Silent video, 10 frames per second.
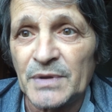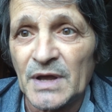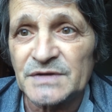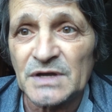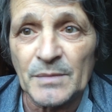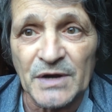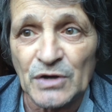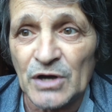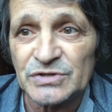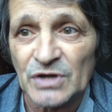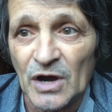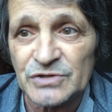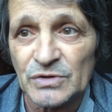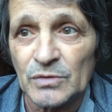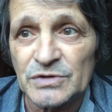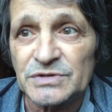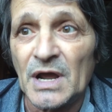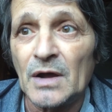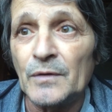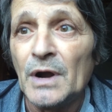PSA, my testosterone is
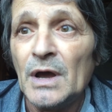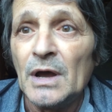down.